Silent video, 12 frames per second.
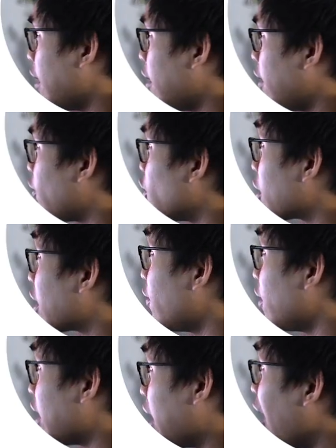If you were
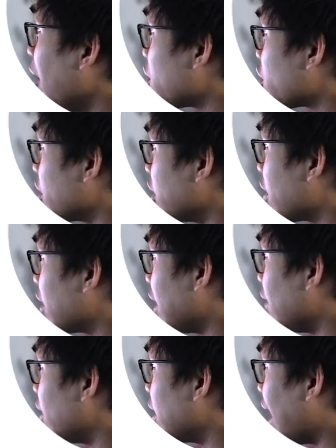given the option, you could
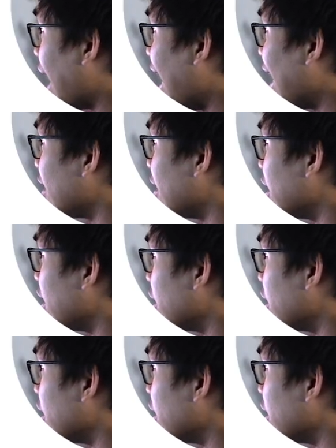even add in